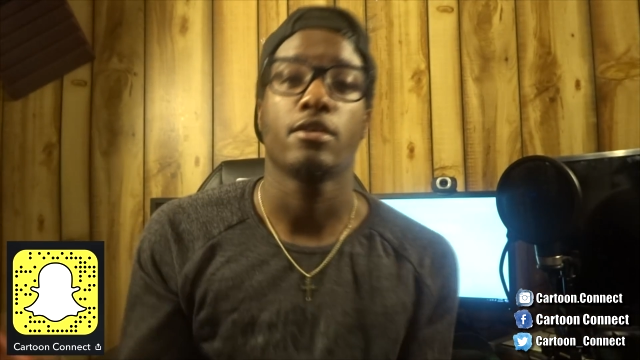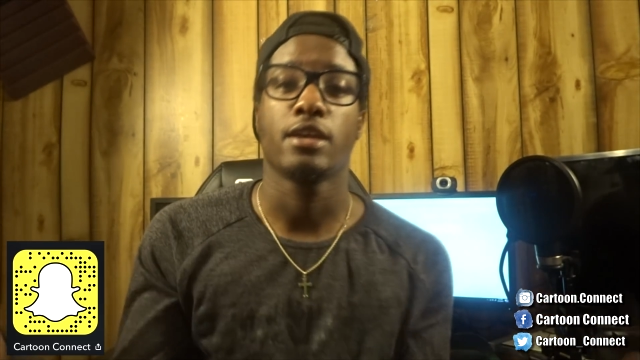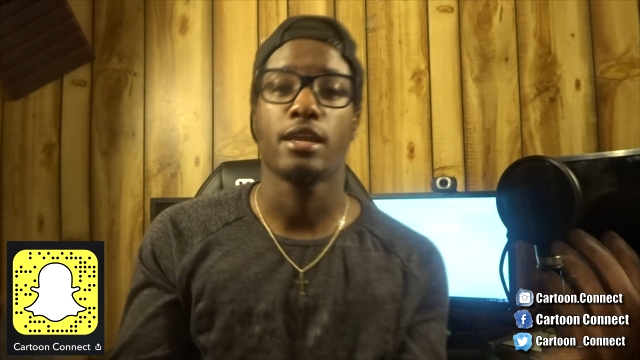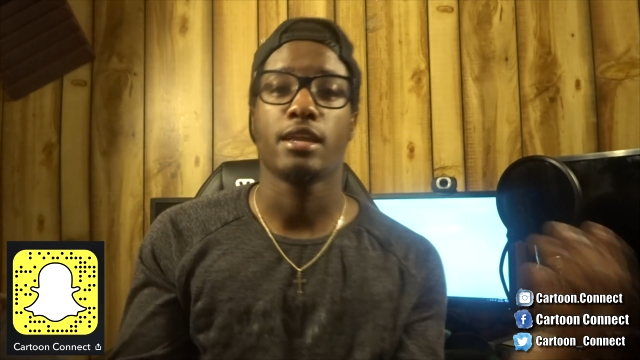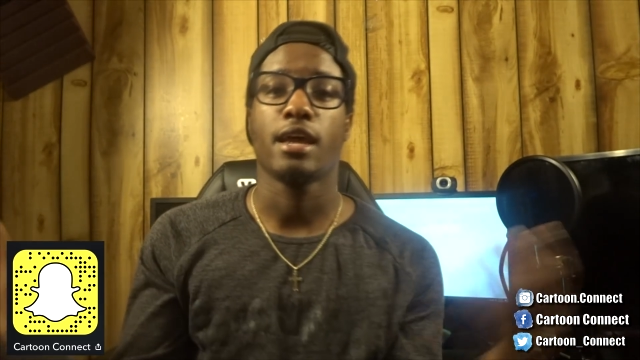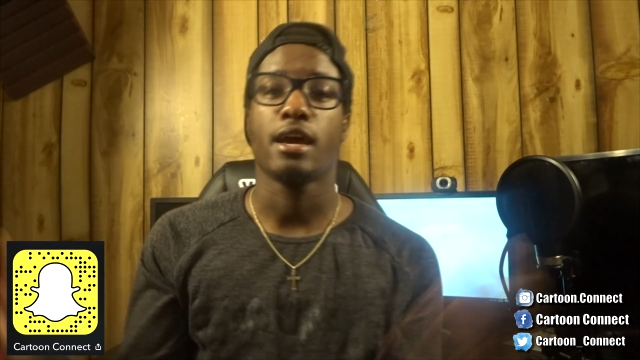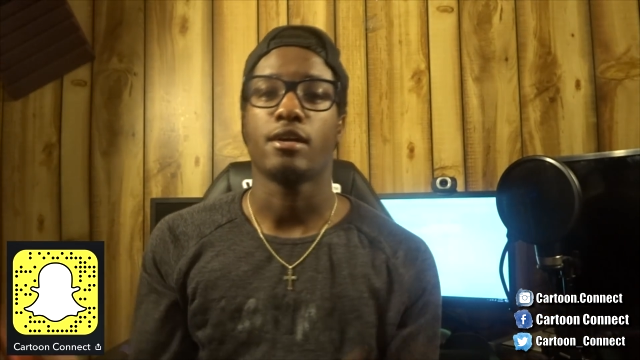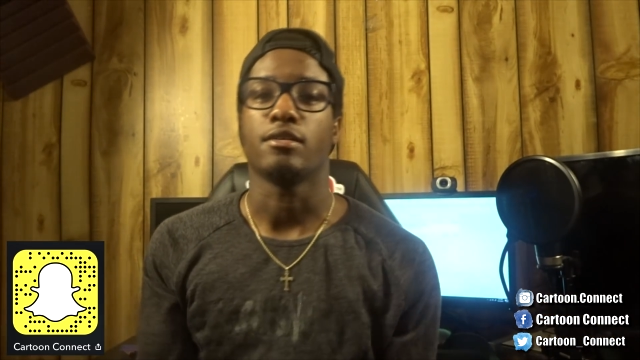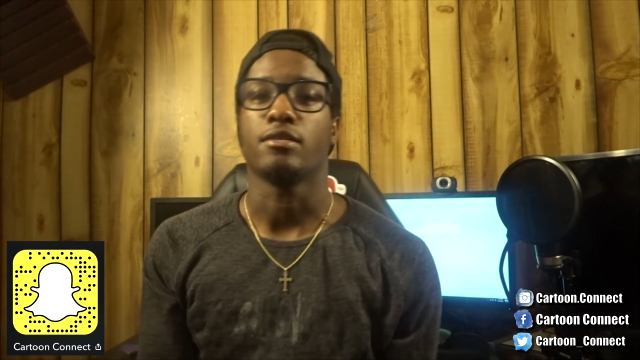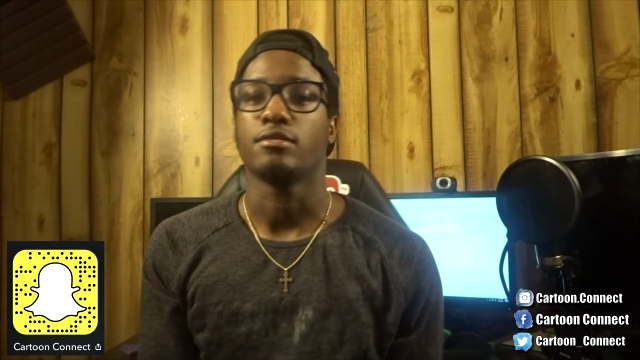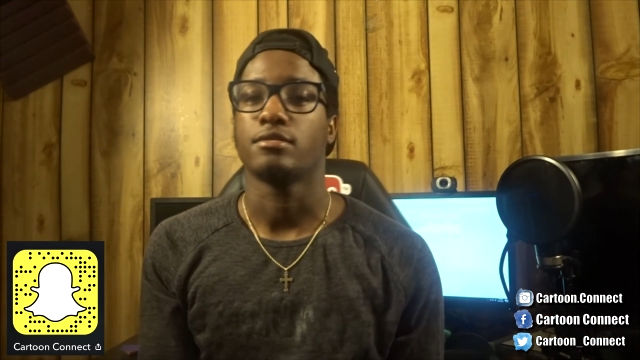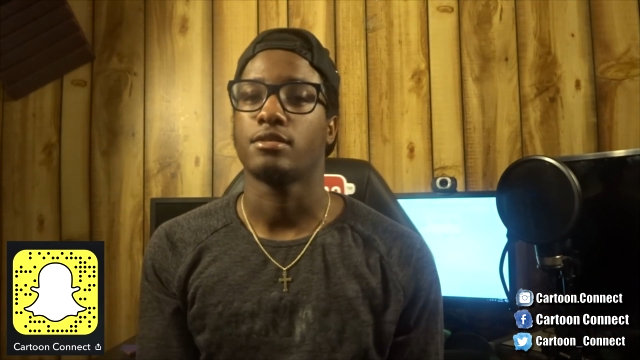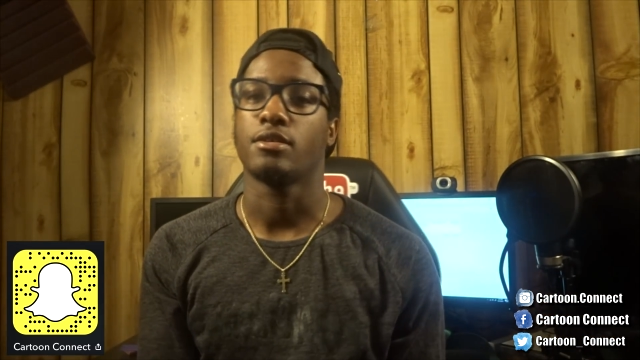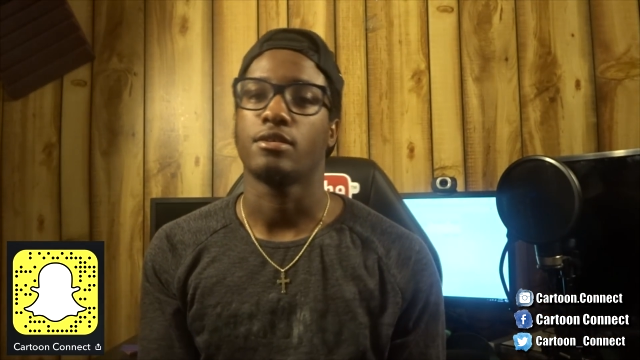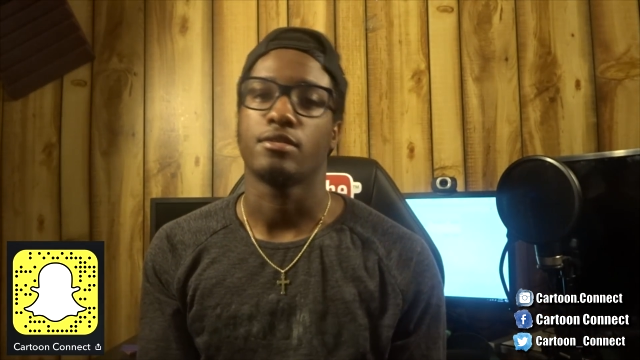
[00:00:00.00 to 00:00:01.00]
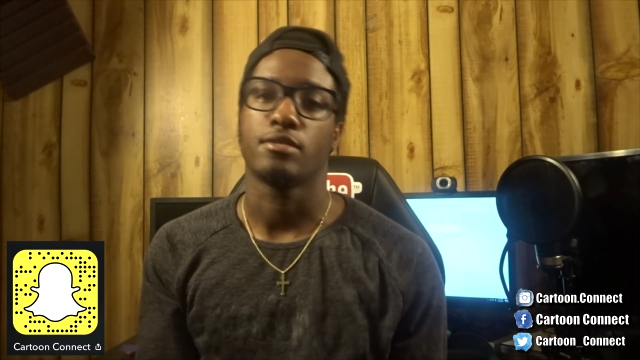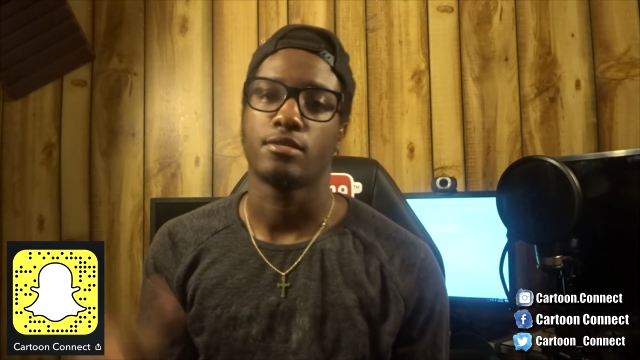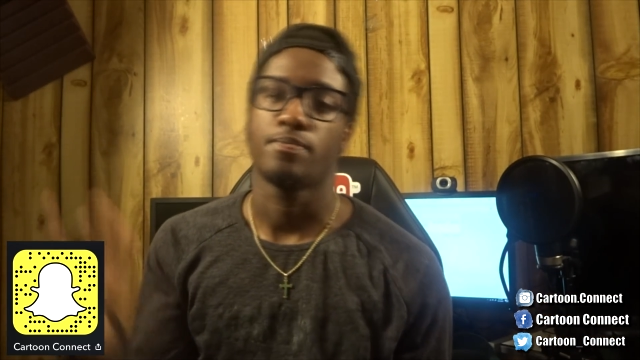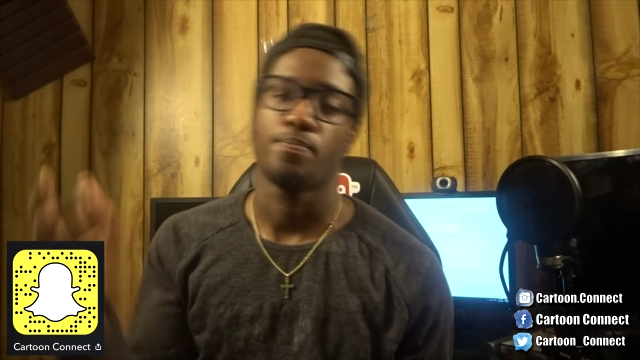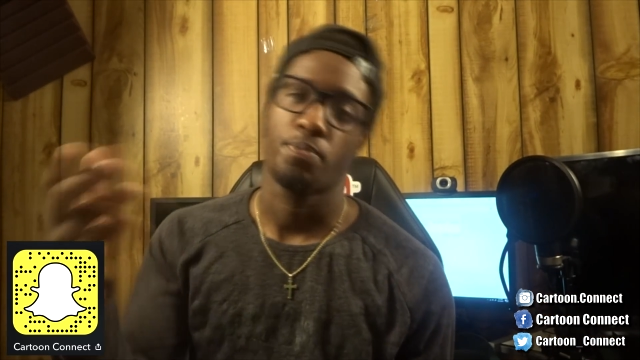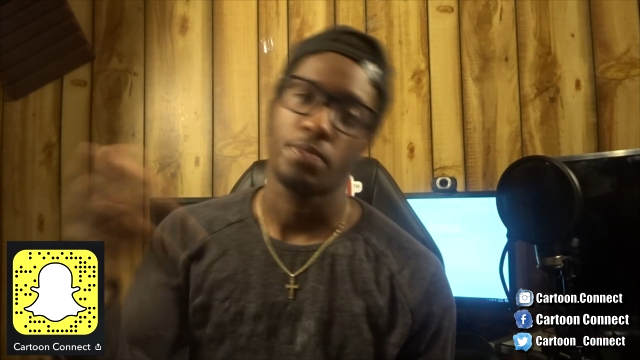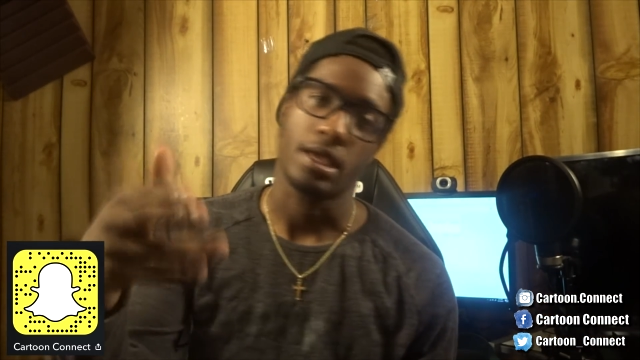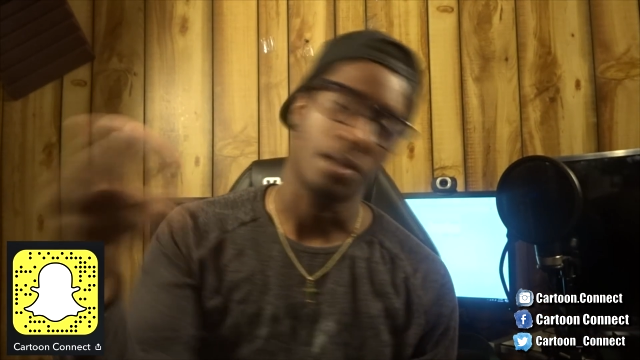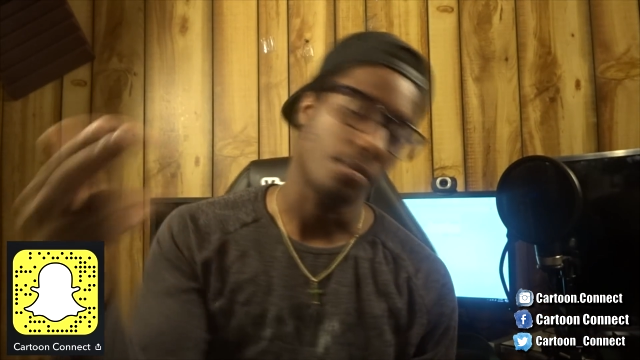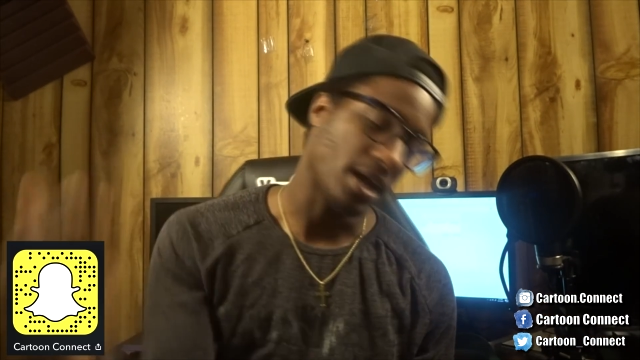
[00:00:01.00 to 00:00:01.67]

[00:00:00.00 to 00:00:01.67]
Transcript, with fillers: on that now. So I'm